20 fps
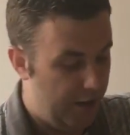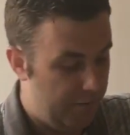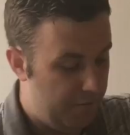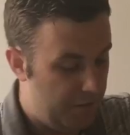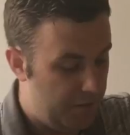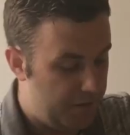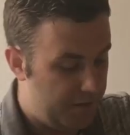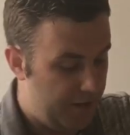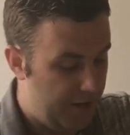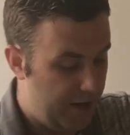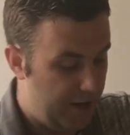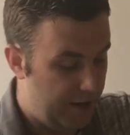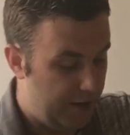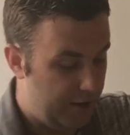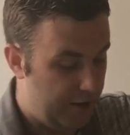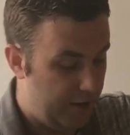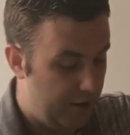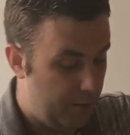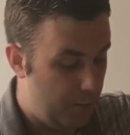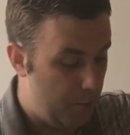First
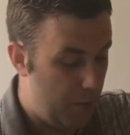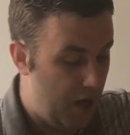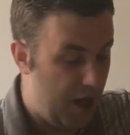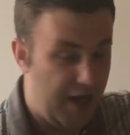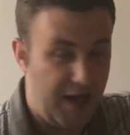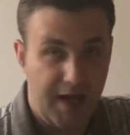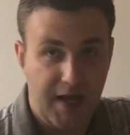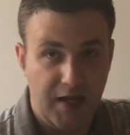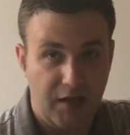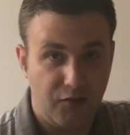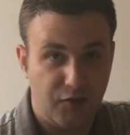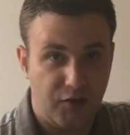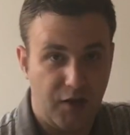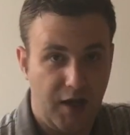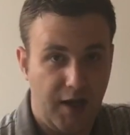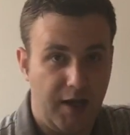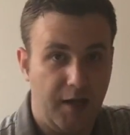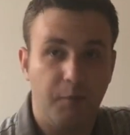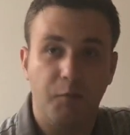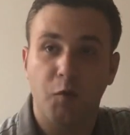thing, my age,
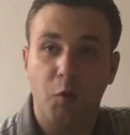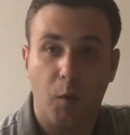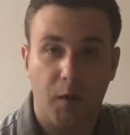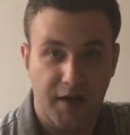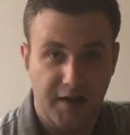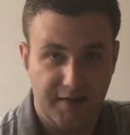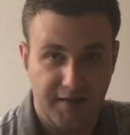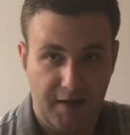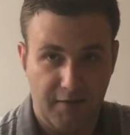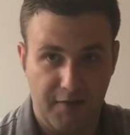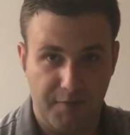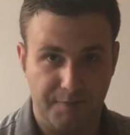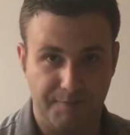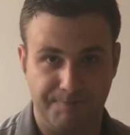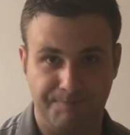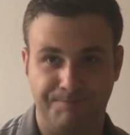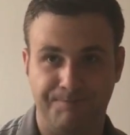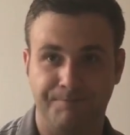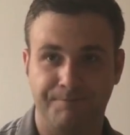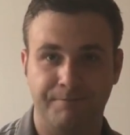I am 27.
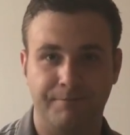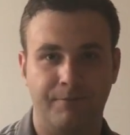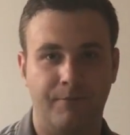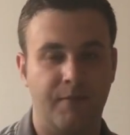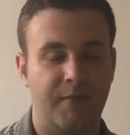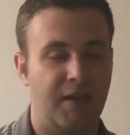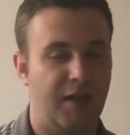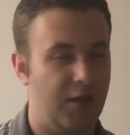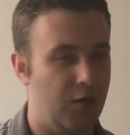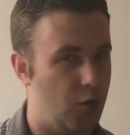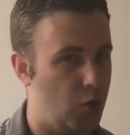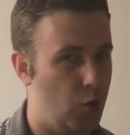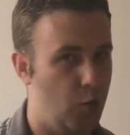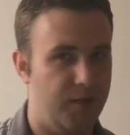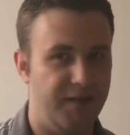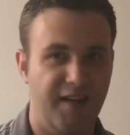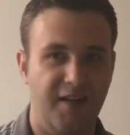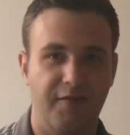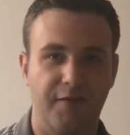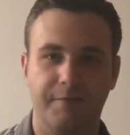
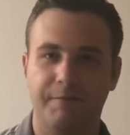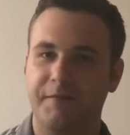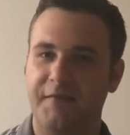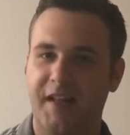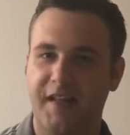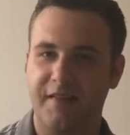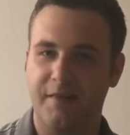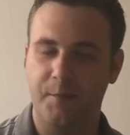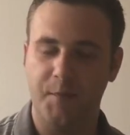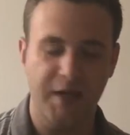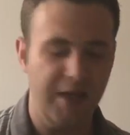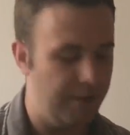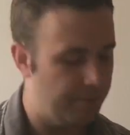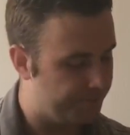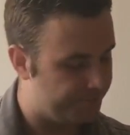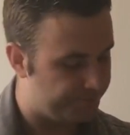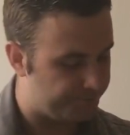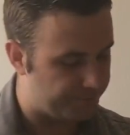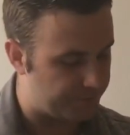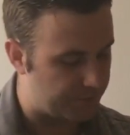27, that's me.